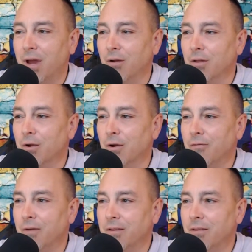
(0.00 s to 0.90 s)
Carolyn
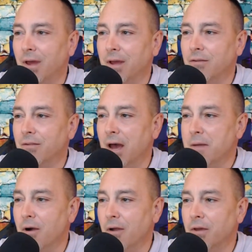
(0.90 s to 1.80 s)
Griffins, thanks.
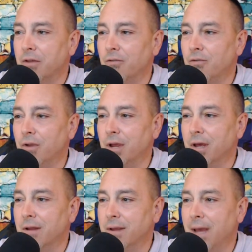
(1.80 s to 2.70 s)
Dime Bar, thanks for tuning
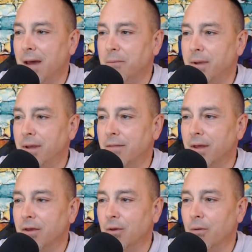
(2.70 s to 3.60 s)
in. Cat P,
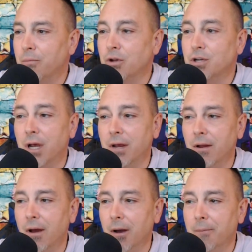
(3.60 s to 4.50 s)
thank you. I appreciate.
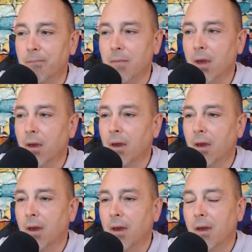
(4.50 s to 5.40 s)

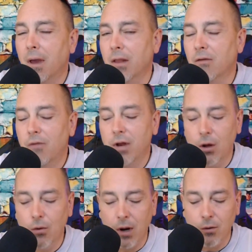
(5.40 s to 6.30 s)
And the
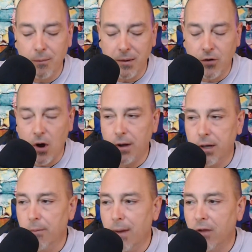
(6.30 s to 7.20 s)
video that I want to be
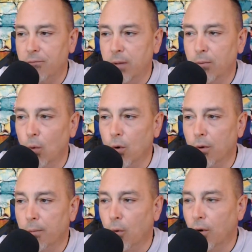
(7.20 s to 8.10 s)
talking about, if people want to
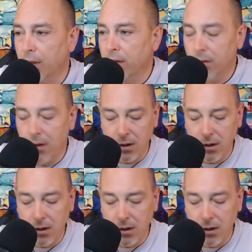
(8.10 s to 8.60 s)
report it,